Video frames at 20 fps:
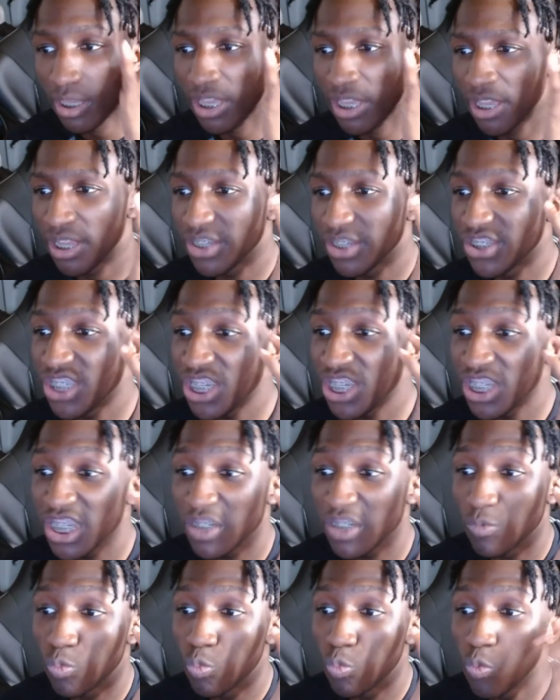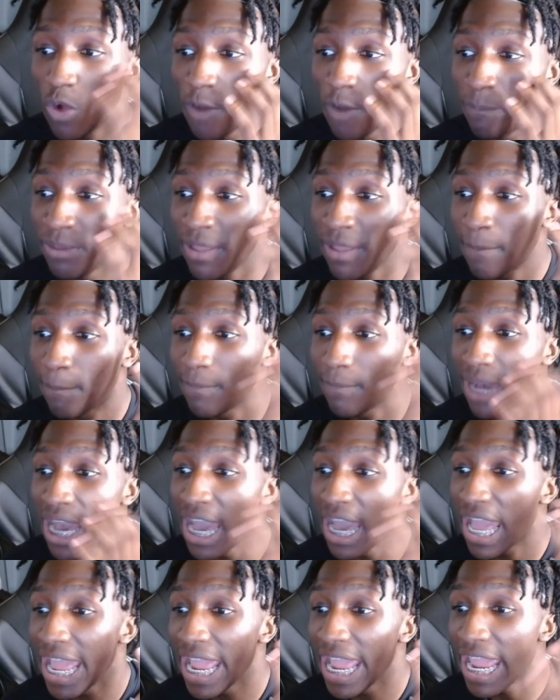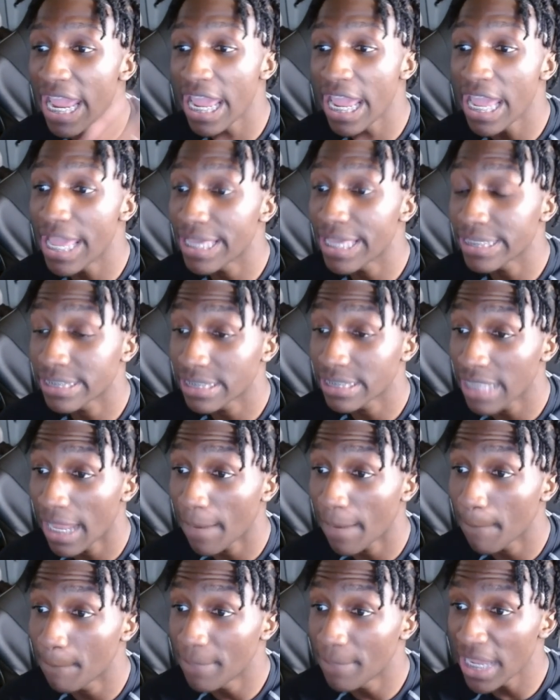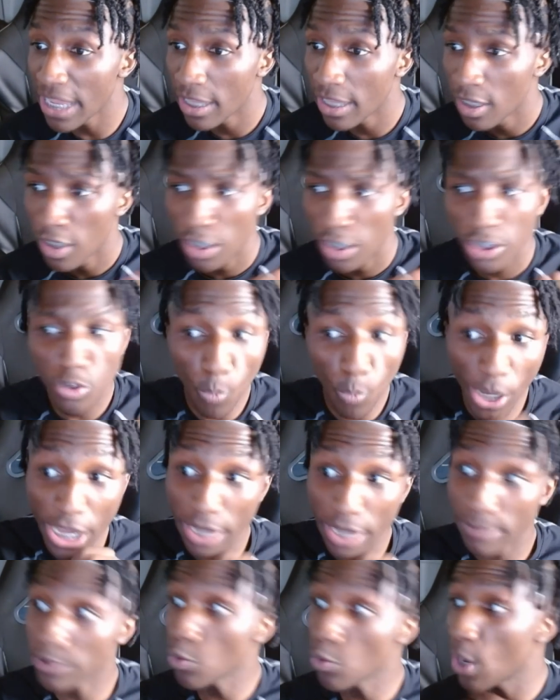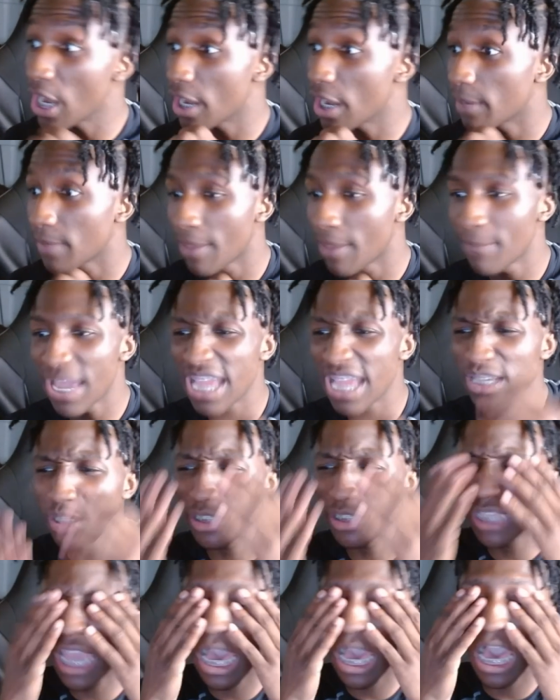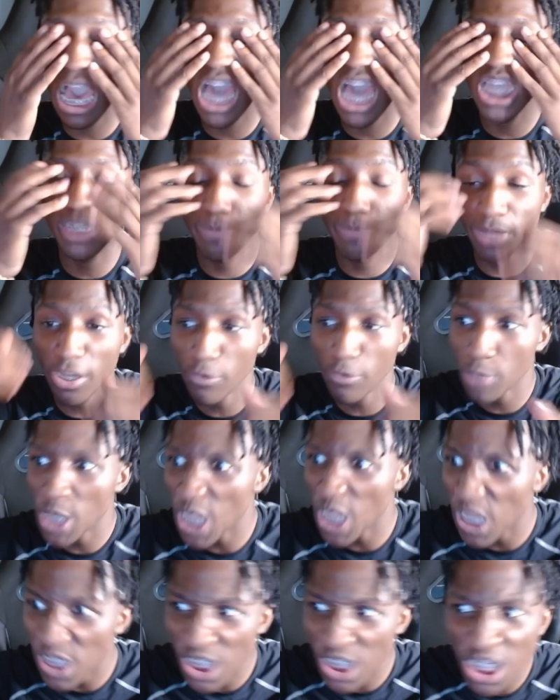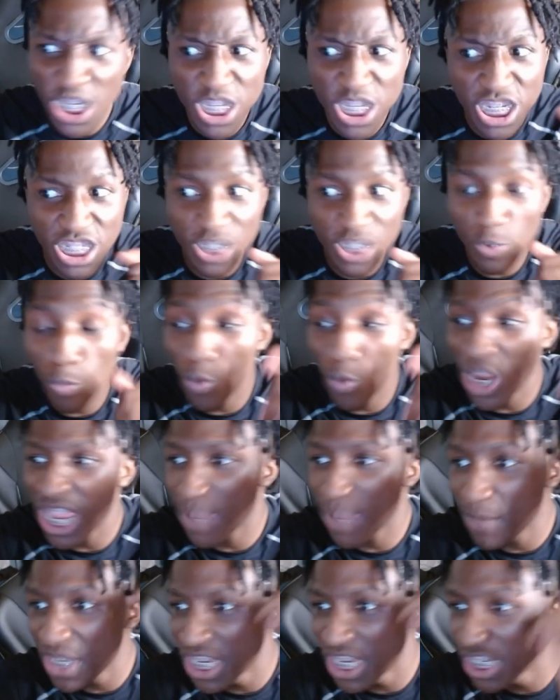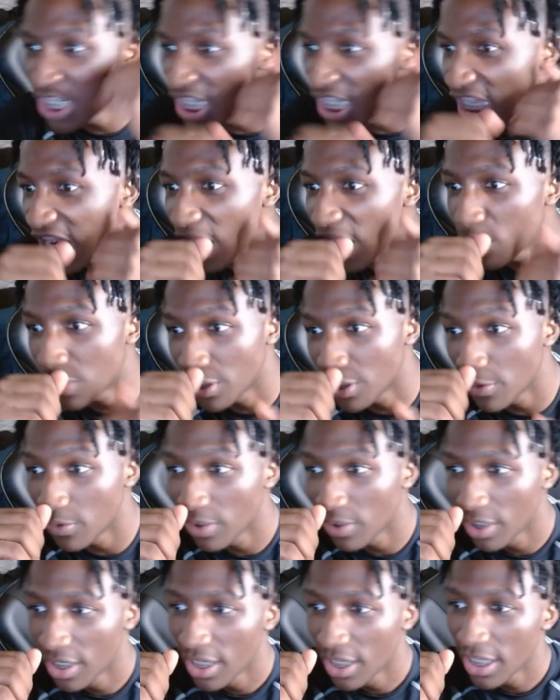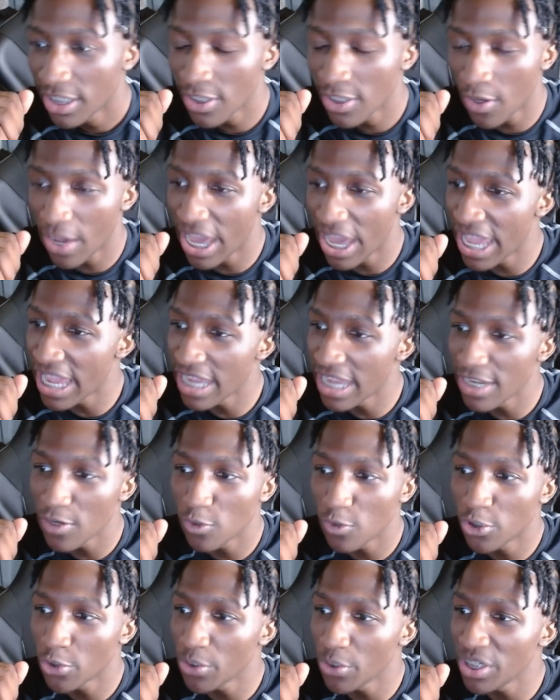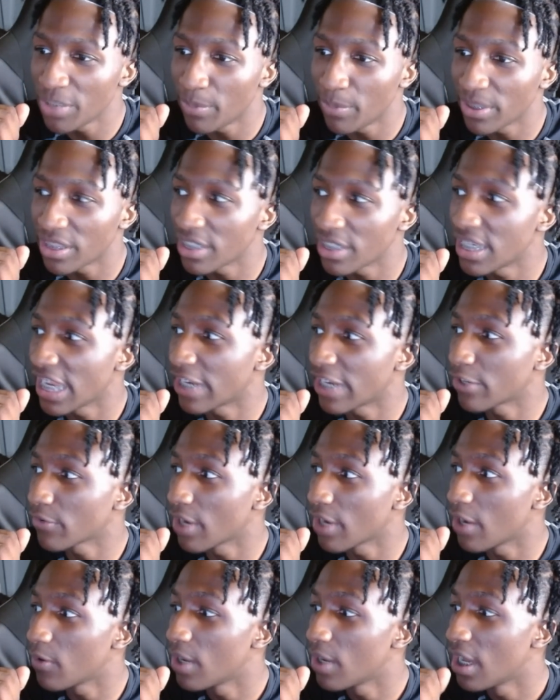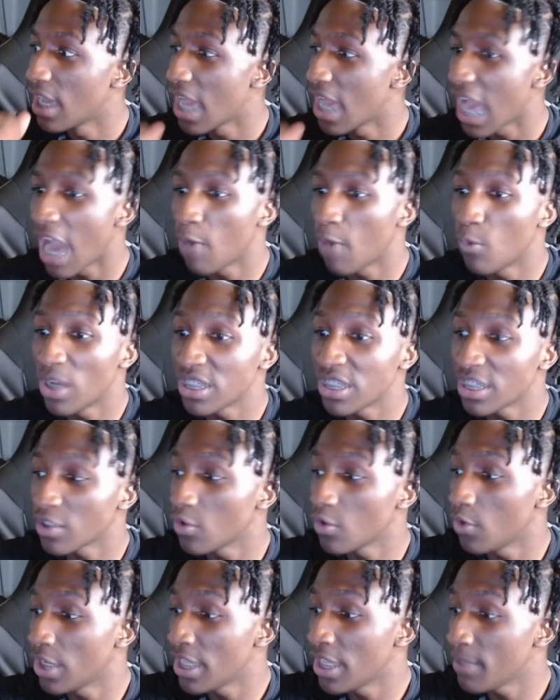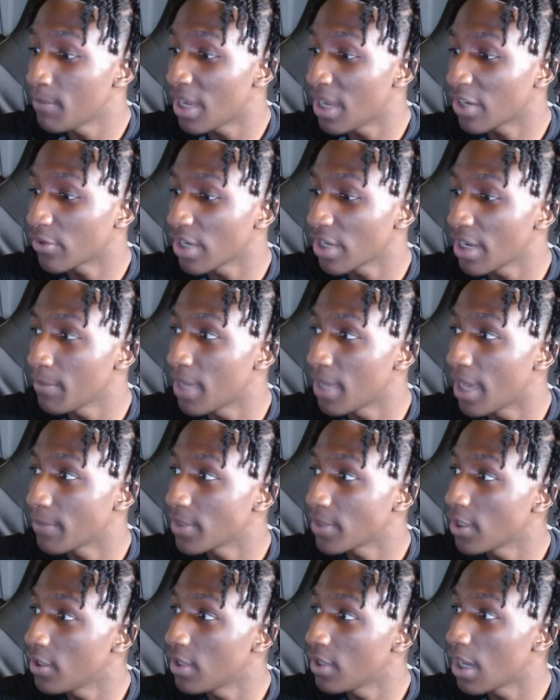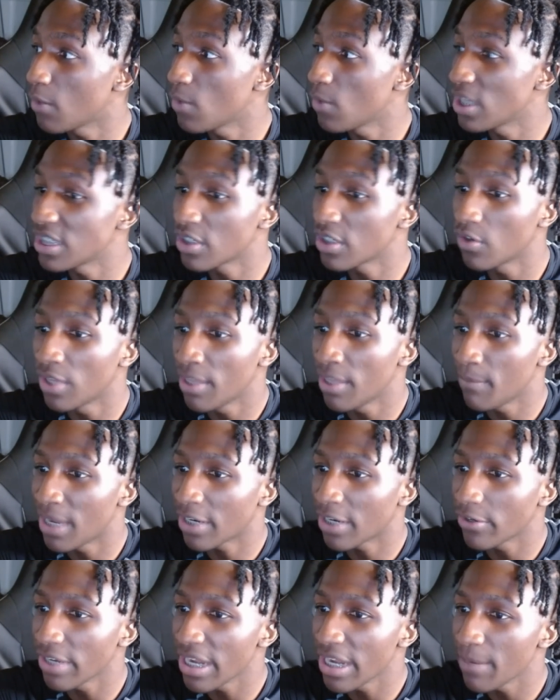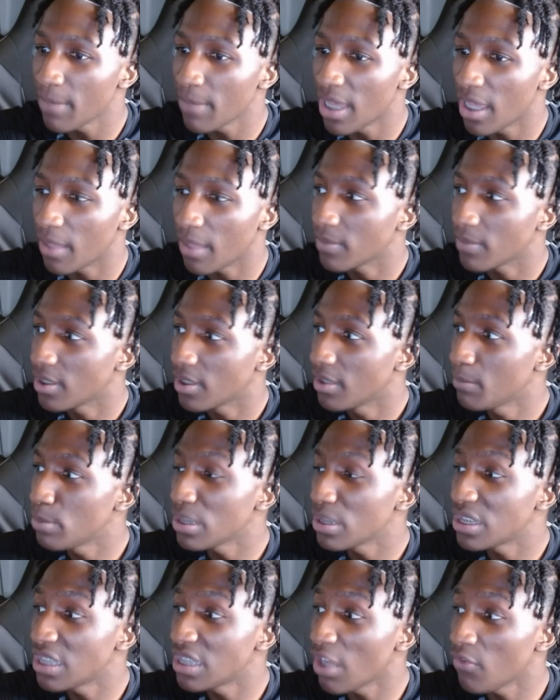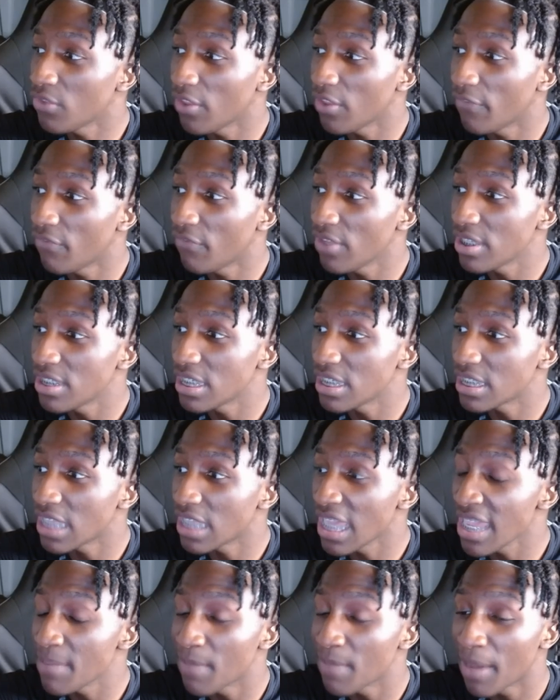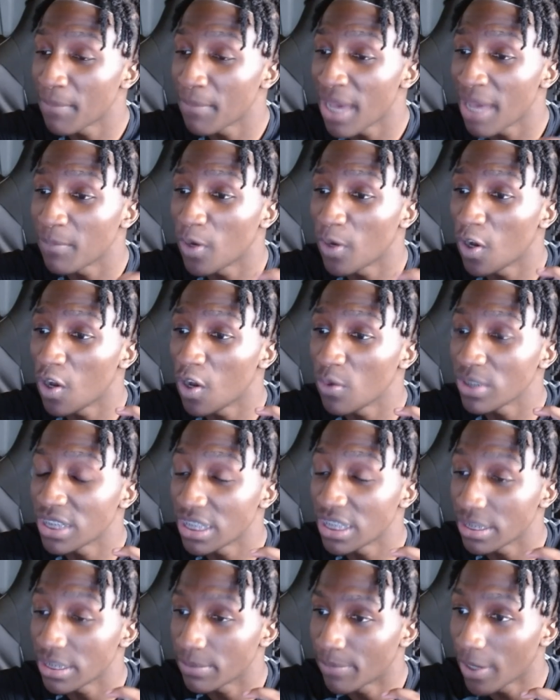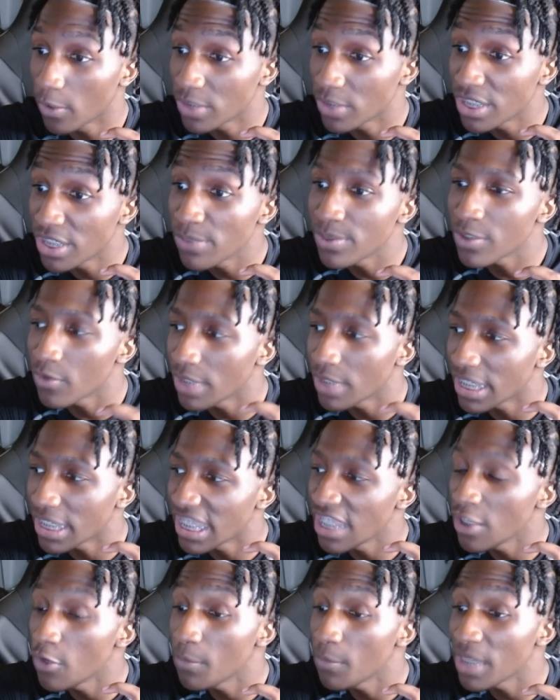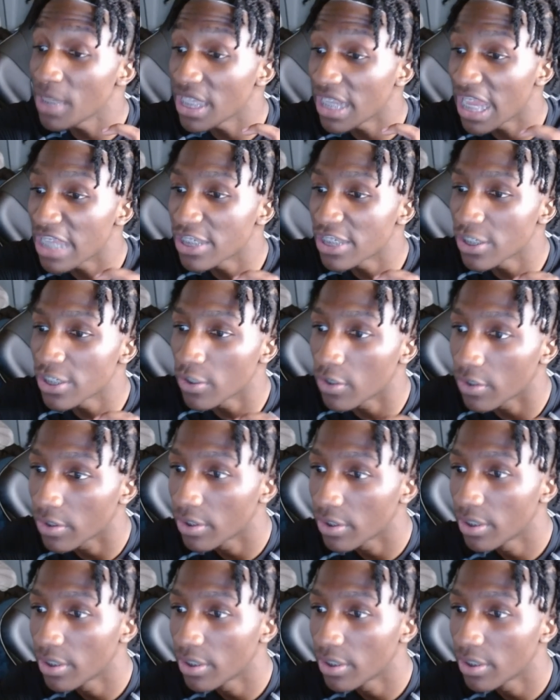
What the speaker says: And she just whooping my ass. Like, bet. Swam, swam. Imagine your eyes blurry and she just swamming the shit out you. Y'all, I had no choice but to take her out. I wasn't going to hit my grandma, y'all. I wasn't going to hit my grandma. But self-defense is key. My mom always... bro, she was going to kill me in that joint.